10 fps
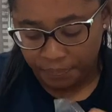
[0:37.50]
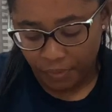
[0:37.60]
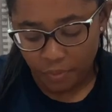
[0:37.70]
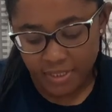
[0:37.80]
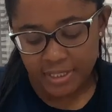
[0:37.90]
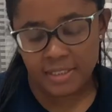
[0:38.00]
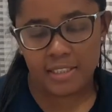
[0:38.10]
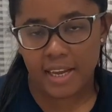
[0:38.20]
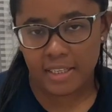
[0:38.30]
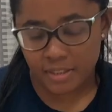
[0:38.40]
What's
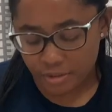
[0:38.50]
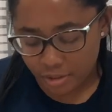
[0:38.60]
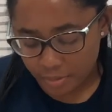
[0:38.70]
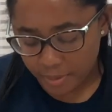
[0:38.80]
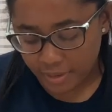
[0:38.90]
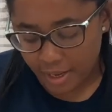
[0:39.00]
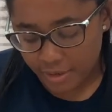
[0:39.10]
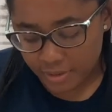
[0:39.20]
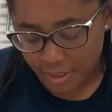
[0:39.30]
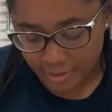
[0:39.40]
inside is sterile, but the
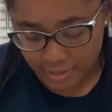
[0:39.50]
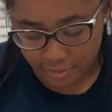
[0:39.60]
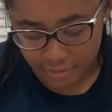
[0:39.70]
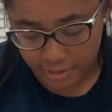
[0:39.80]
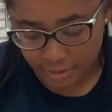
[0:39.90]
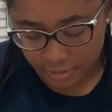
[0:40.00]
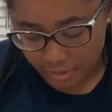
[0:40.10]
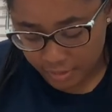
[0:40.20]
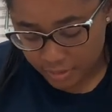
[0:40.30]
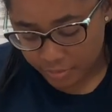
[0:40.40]
outside is not really
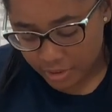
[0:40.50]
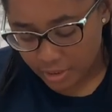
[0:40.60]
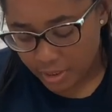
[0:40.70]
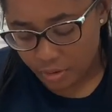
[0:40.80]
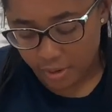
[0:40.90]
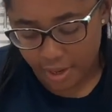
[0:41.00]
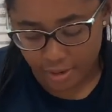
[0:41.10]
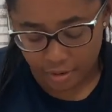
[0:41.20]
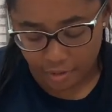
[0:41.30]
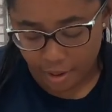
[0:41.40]
sterile, so we're just gonna go ahead
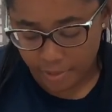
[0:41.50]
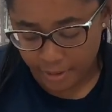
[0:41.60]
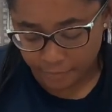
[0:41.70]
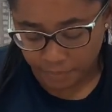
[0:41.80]
and grab it.